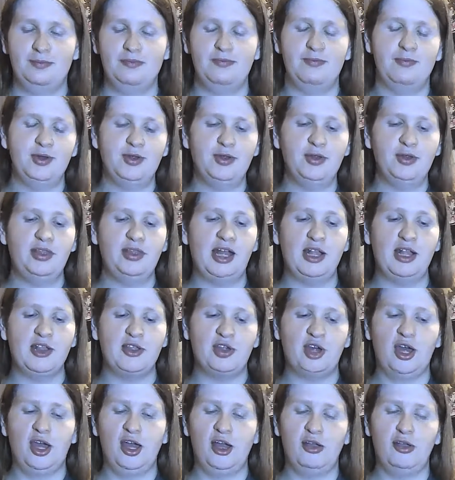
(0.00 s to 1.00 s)
what's with that
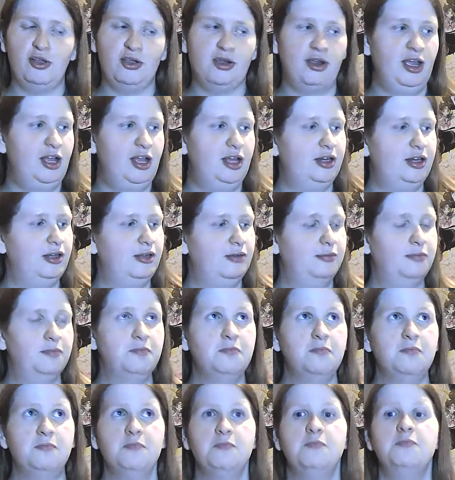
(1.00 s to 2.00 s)
J in your hand?
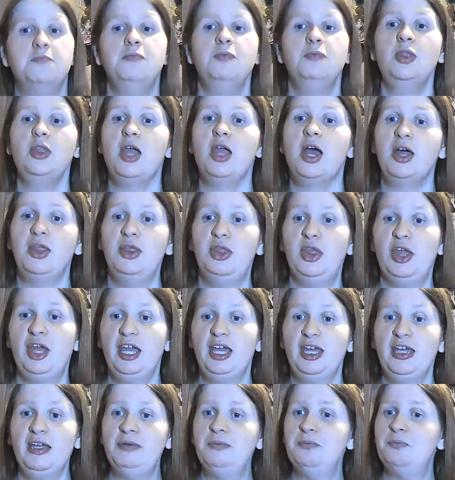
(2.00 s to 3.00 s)

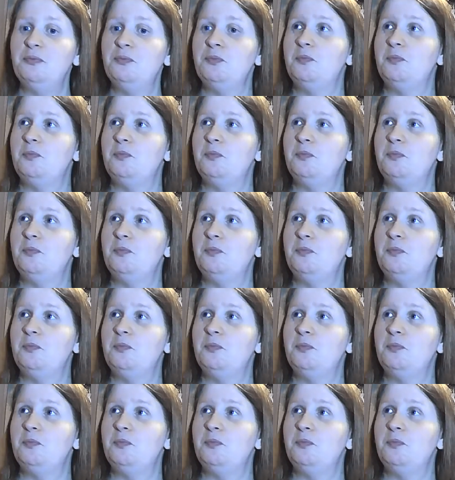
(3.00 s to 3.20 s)
Nothing.